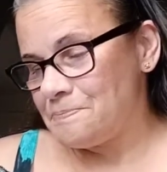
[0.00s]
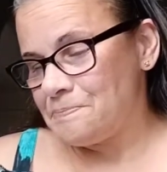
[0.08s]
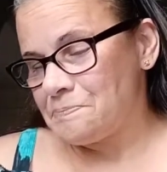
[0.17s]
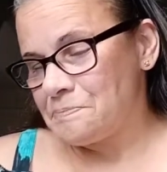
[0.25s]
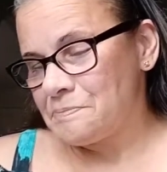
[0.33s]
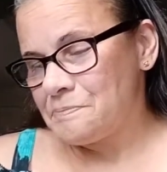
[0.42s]

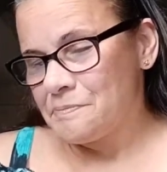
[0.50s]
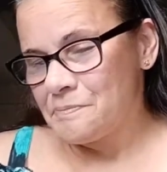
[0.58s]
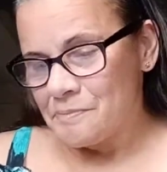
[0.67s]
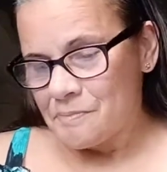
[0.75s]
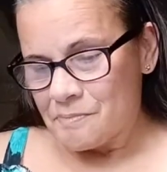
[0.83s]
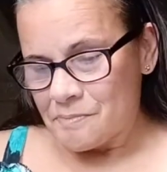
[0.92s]

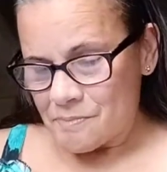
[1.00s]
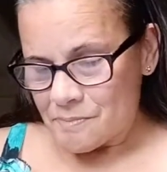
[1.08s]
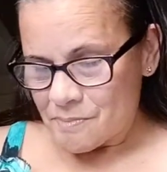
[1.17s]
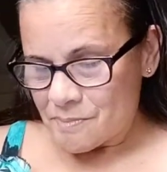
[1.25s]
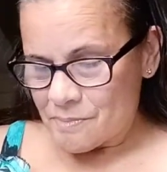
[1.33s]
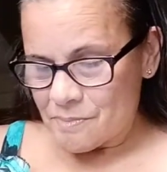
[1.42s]

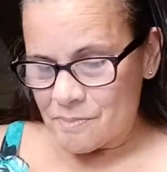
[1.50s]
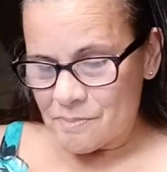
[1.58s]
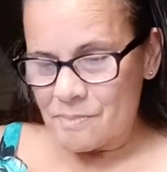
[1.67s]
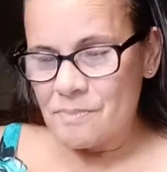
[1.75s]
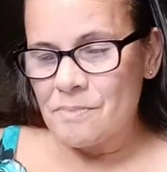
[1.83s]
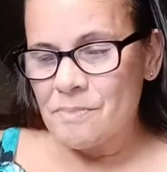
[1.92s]

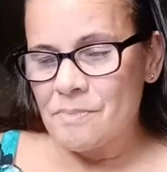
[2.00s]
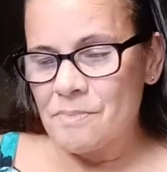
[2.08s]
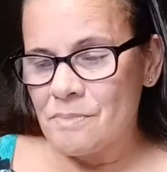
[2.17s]
(silence)